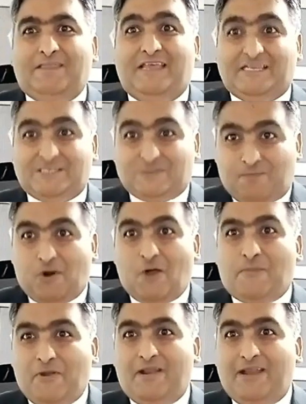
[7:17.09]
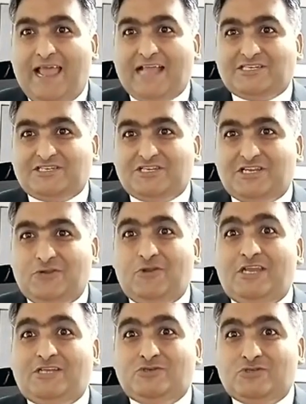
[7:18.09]
there is proper election. You
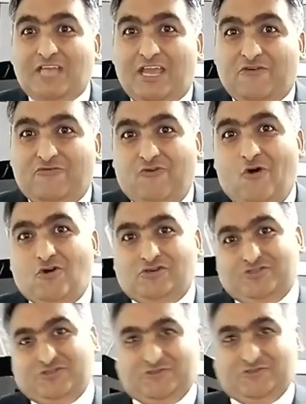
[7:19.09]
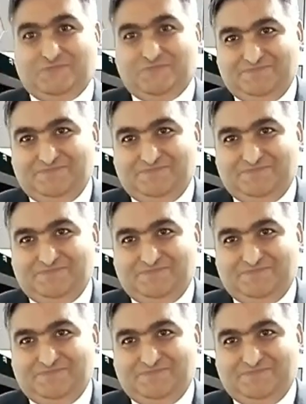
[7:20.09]
need to take votes.